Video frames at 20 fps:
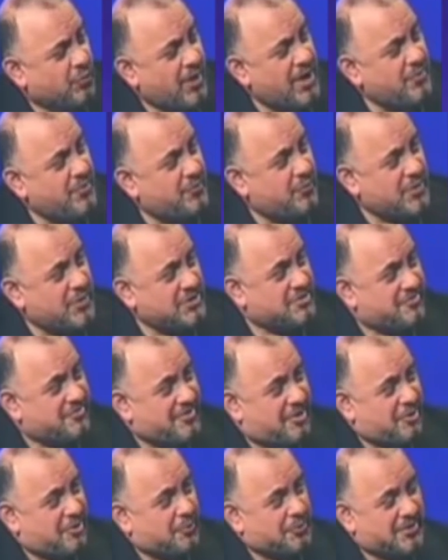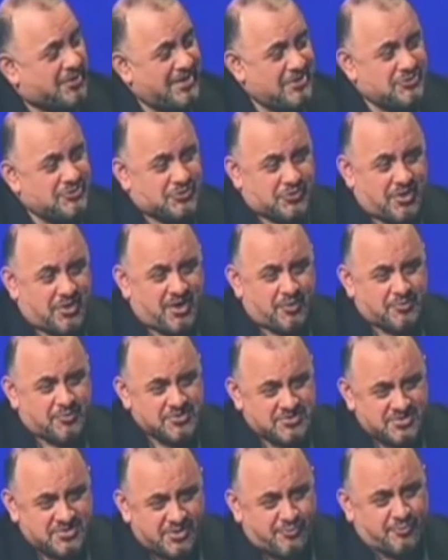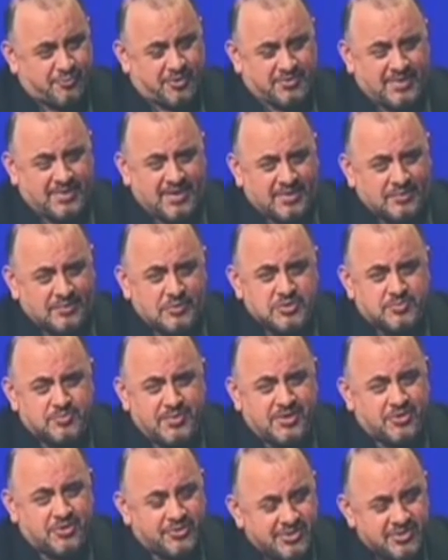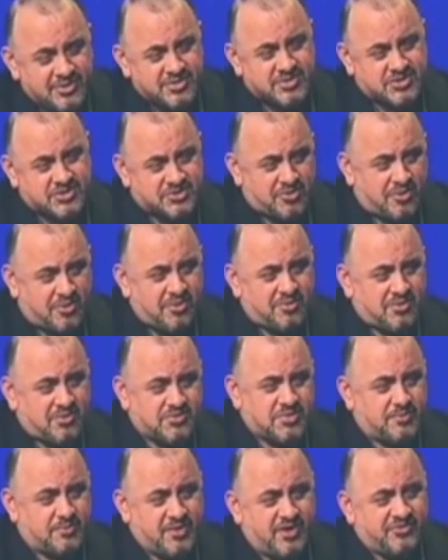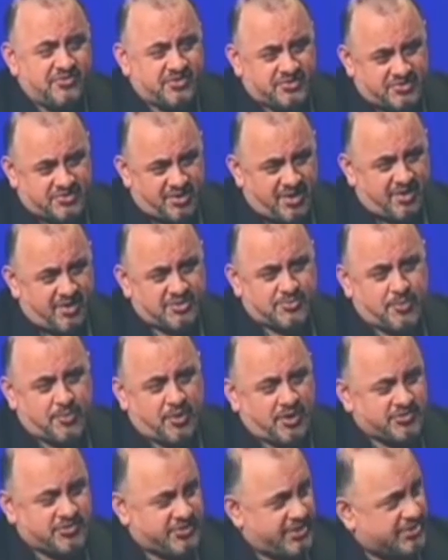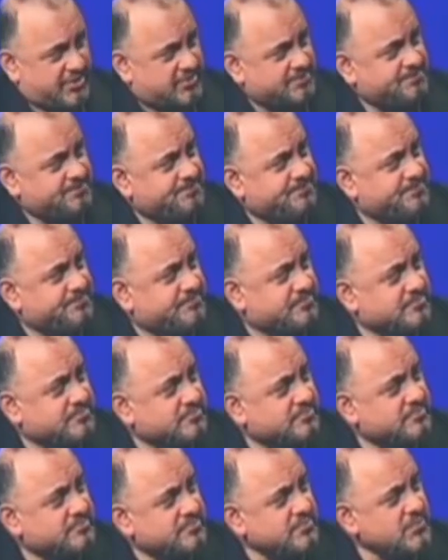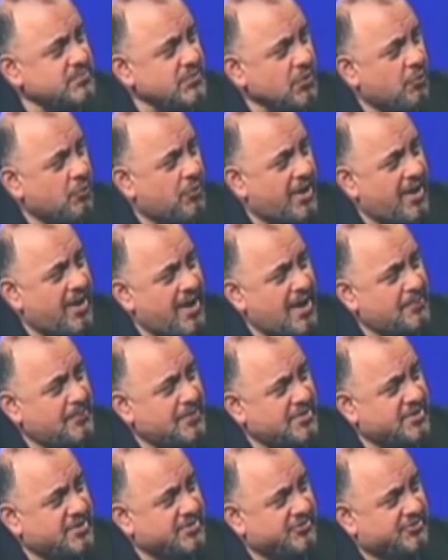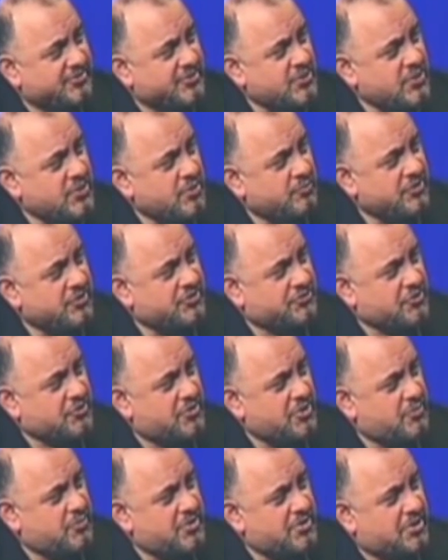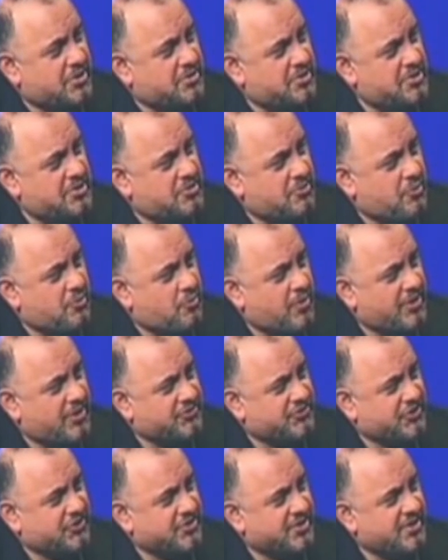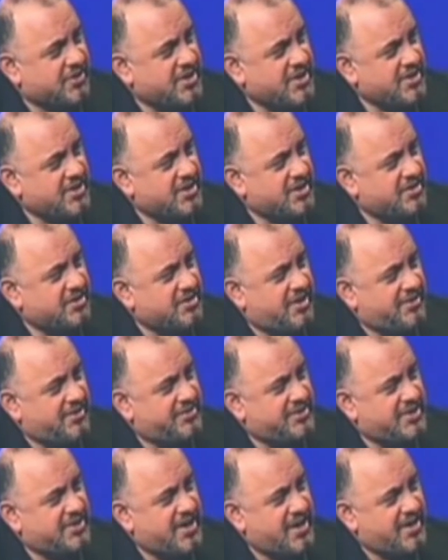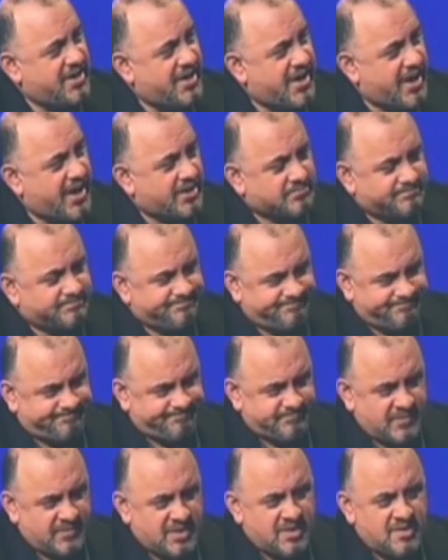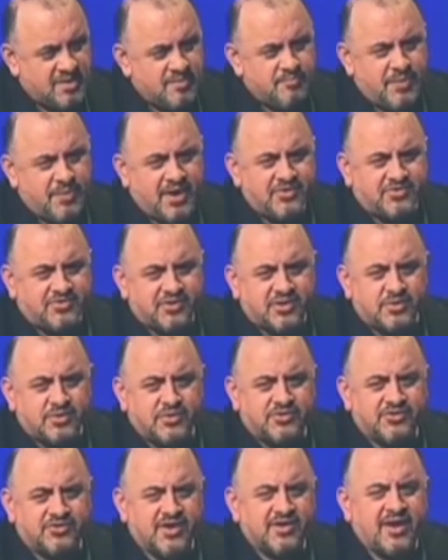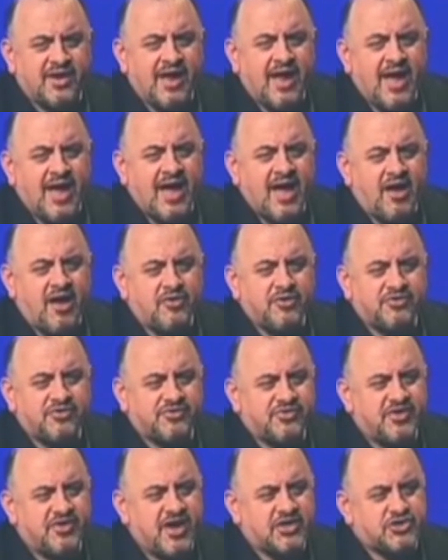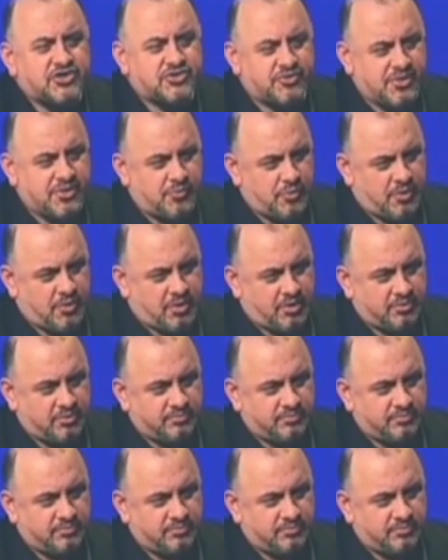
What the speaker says: way we developed laser lock was different, and it was because it started as a basic science project. What happened is we started with a clinical question in 1988. Basically, we said, how does texturing work?